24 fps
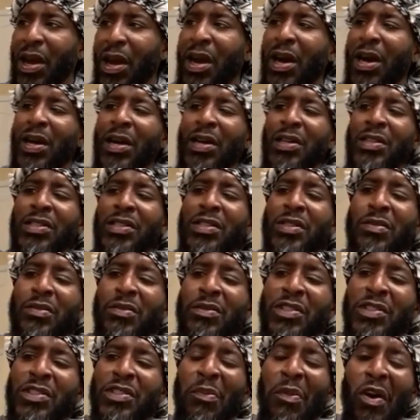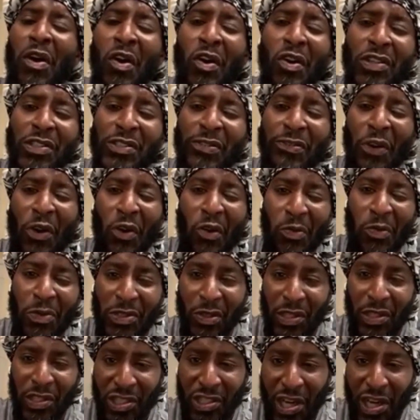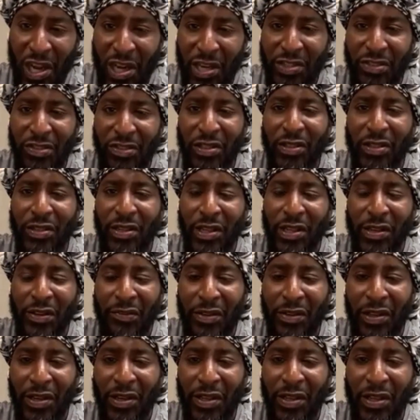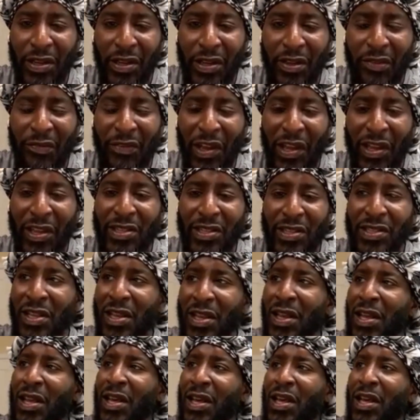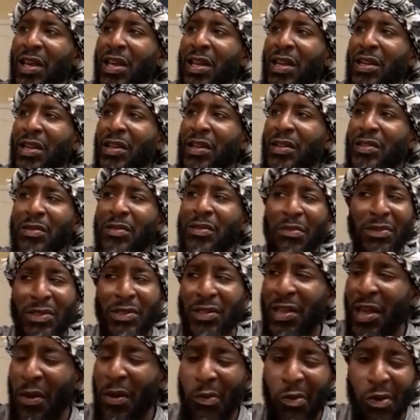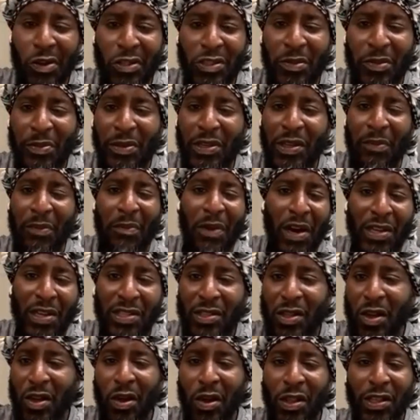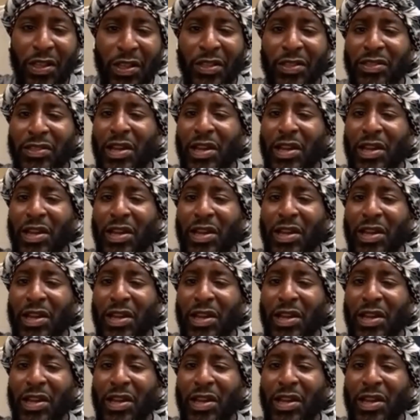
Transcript: 8, Jamal's phone was on the charger in the conveyance, and someone got word to me, Lamont is calling.